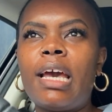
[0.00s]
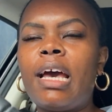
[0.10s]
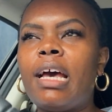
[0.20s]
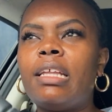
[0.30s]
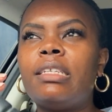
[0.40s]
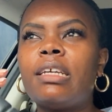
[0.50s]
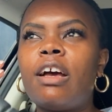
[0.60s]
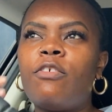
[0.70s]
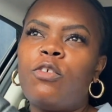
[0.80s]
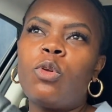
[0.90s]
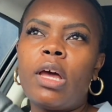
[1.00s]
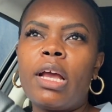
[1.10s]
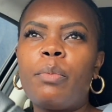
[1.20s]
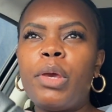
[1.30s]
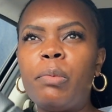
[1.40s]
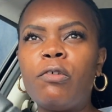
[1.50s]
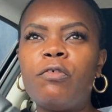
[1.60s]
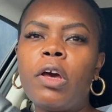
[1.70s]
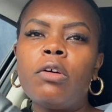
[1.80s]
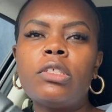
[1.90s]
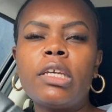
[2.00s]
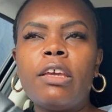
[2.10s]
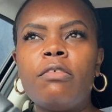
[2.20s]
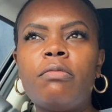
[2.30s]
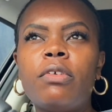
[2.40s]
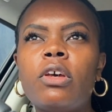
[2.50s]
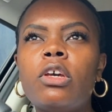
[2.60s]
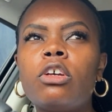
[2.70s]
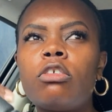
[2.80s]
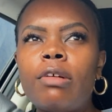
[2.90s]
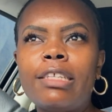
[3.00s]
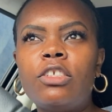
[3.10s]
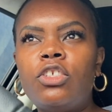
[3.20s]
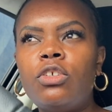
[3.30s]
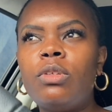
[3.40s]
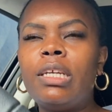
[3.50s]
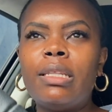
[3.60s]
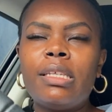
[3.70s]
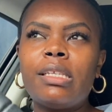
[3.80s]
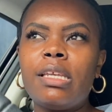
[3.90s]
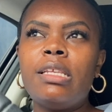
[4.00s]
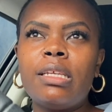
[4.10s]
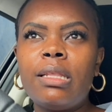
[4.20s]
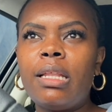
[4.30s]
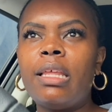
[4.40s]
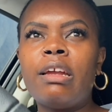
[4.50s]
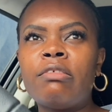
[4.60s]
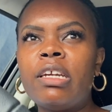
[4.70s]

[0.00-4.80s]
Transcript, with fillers: And I feel like people fail to give gratitude in the season that they're